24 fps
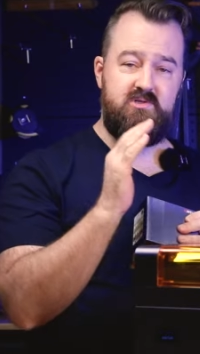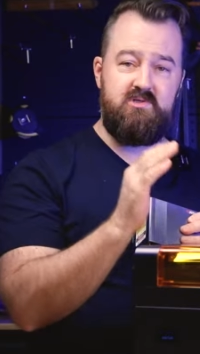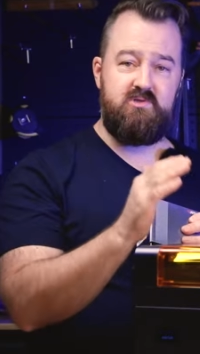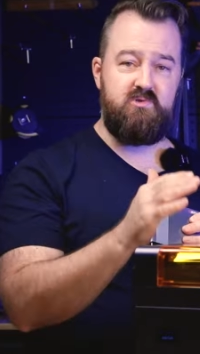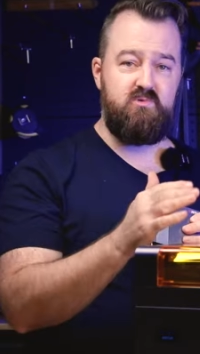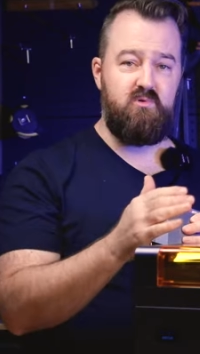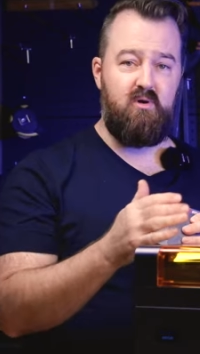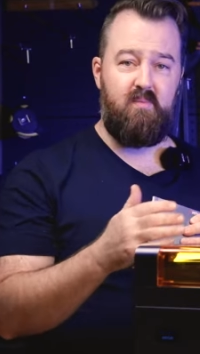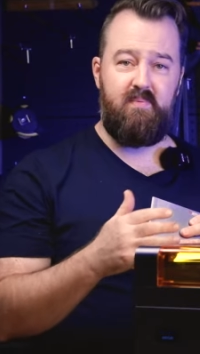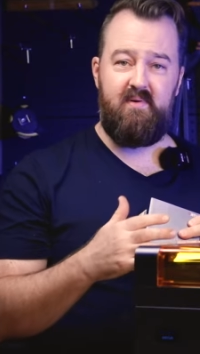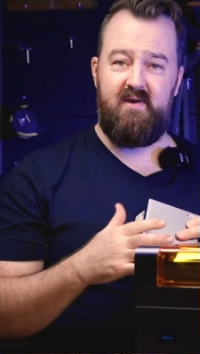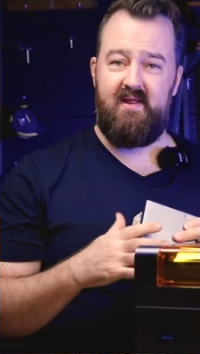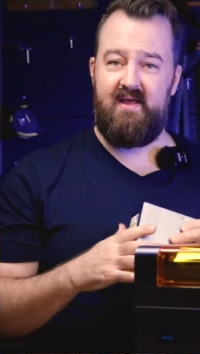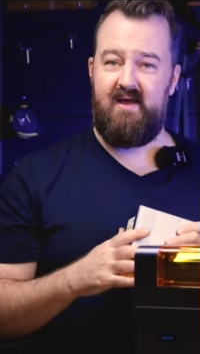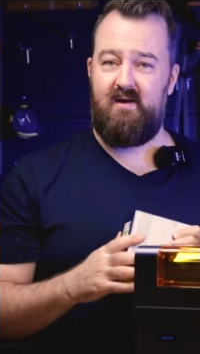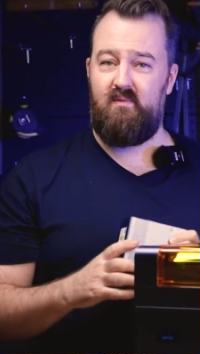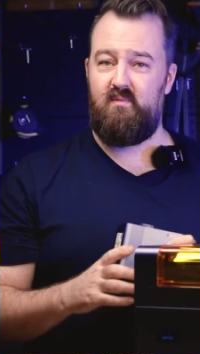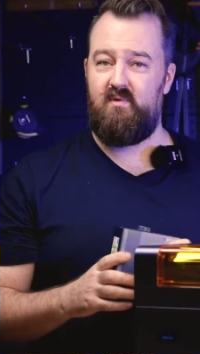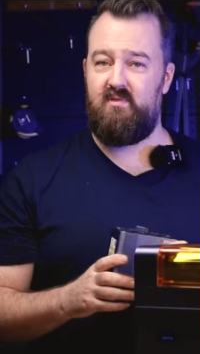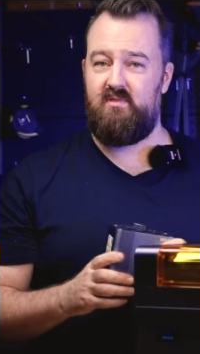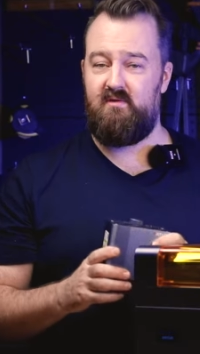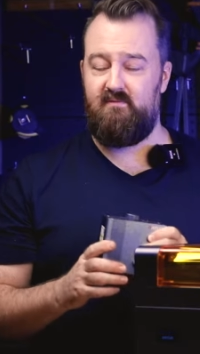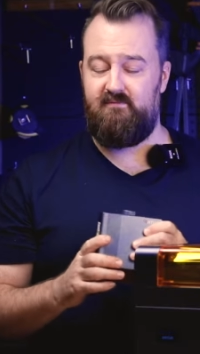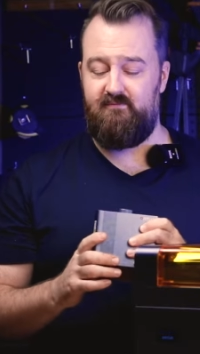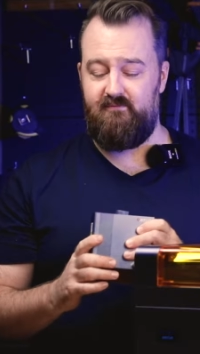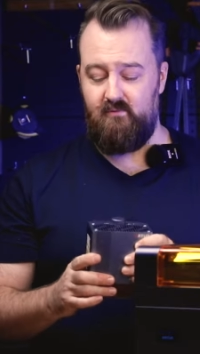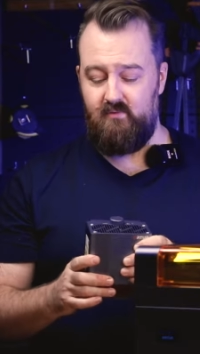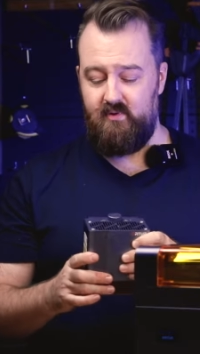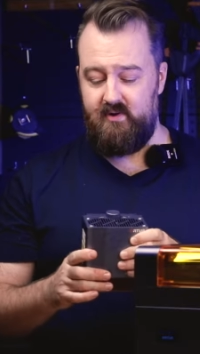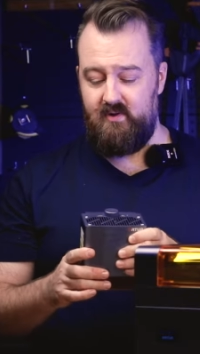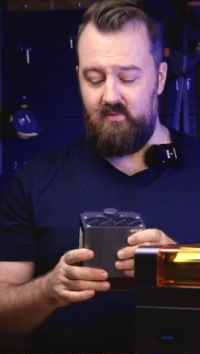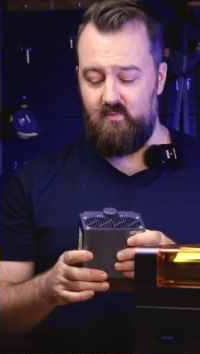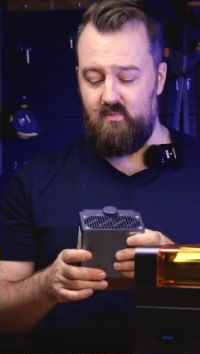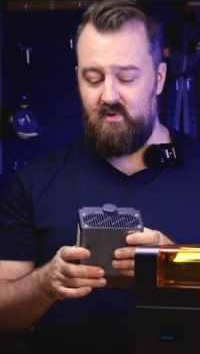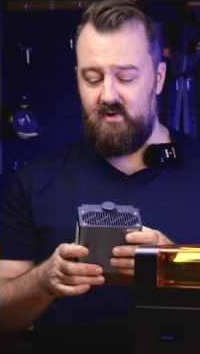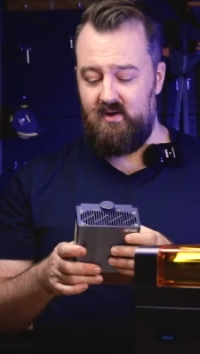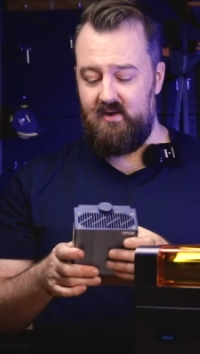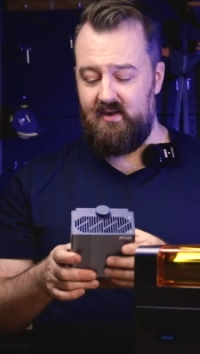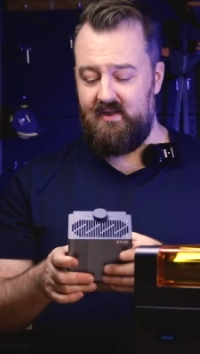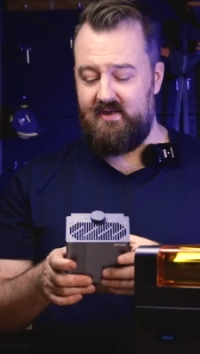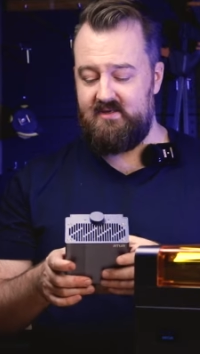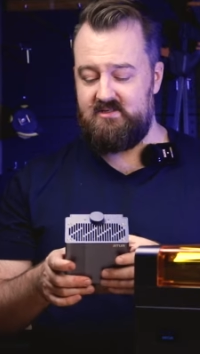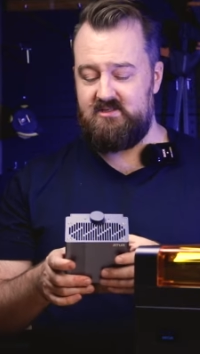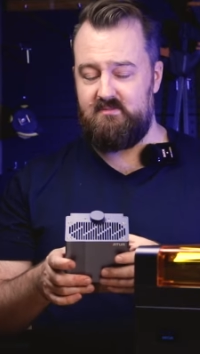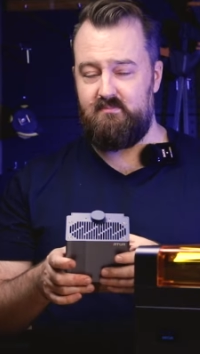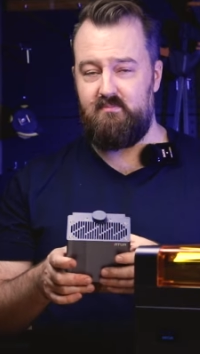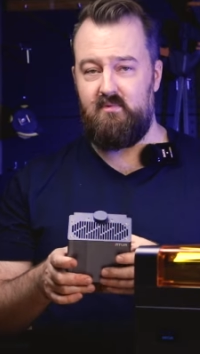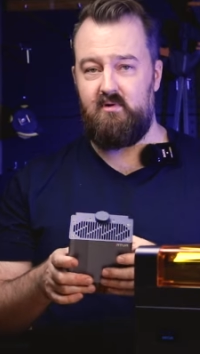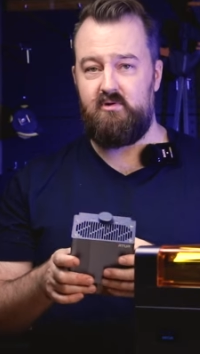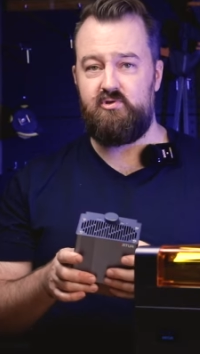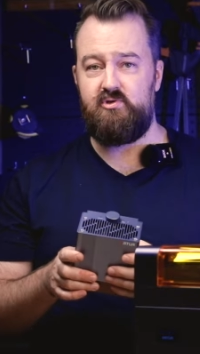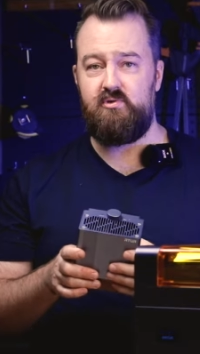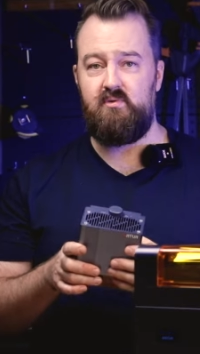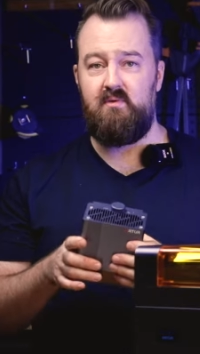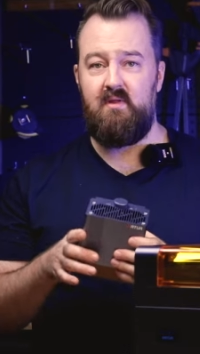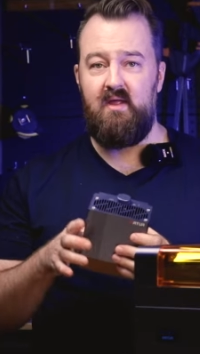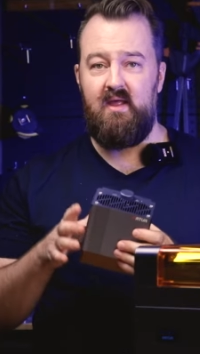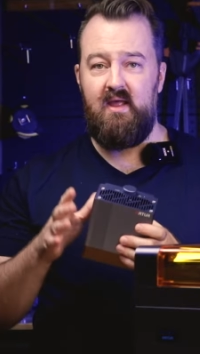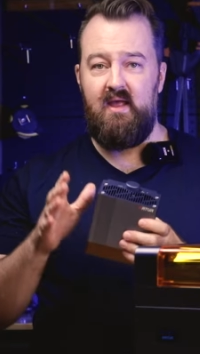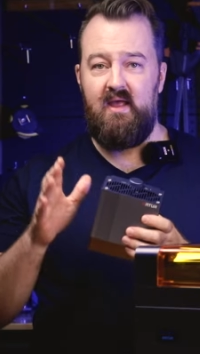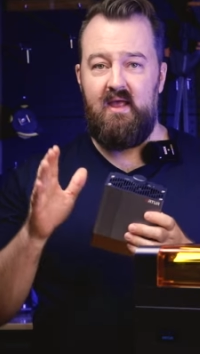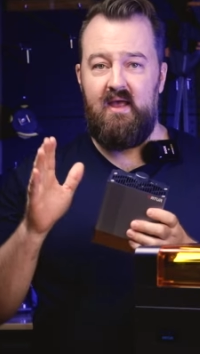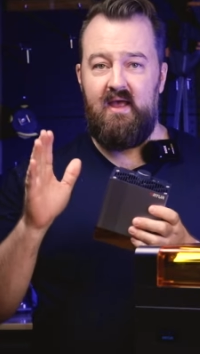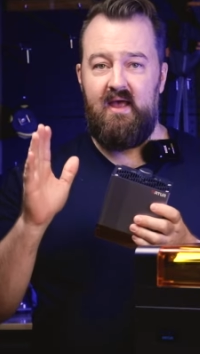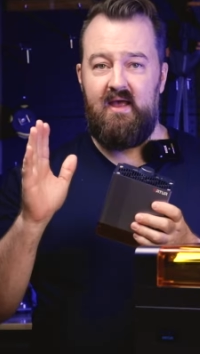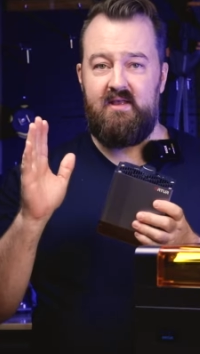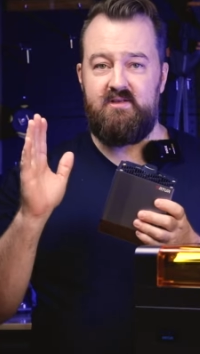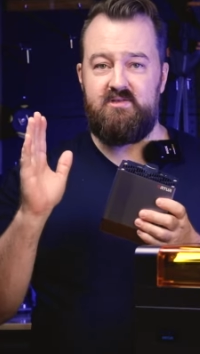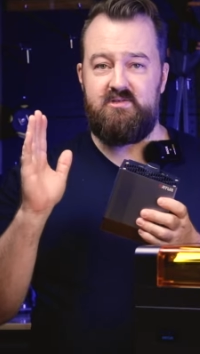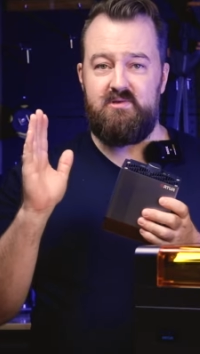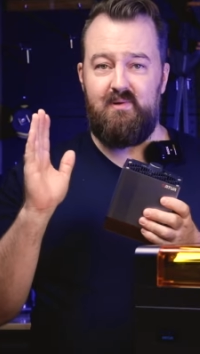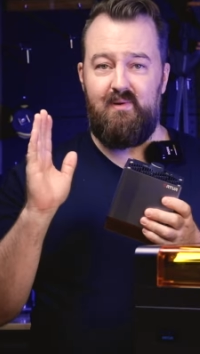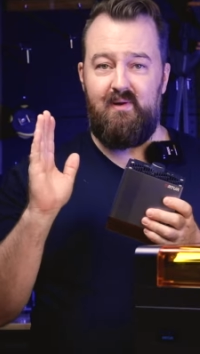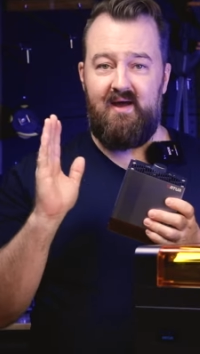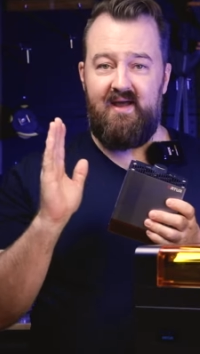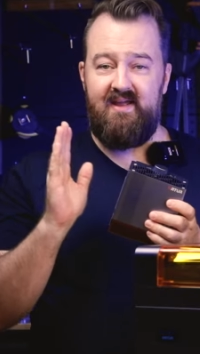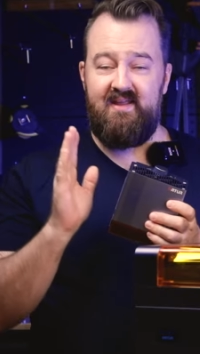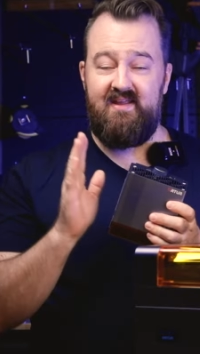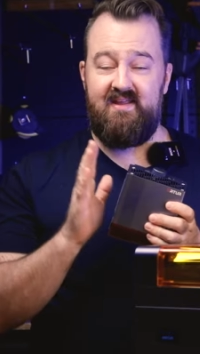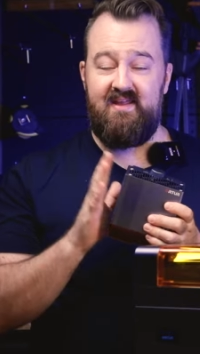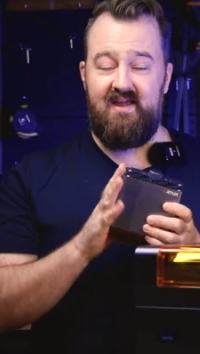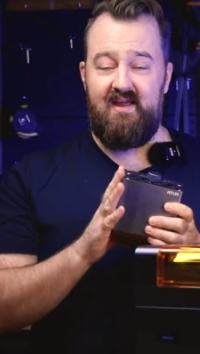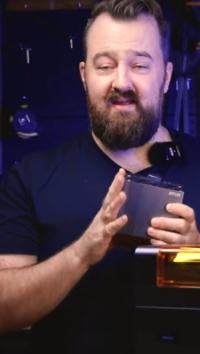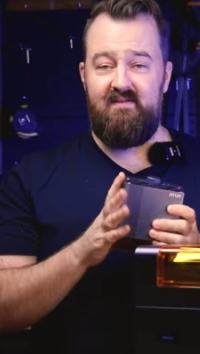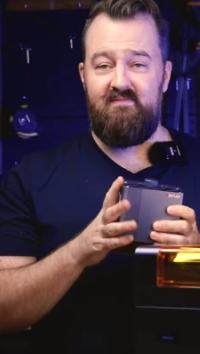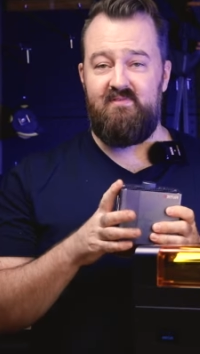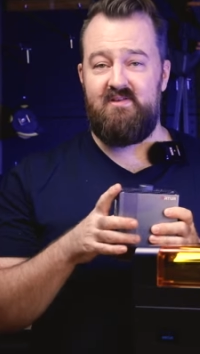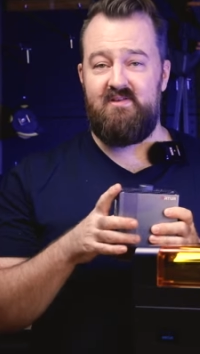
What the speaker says: to swap it out with the 40-watt laser module. So I gave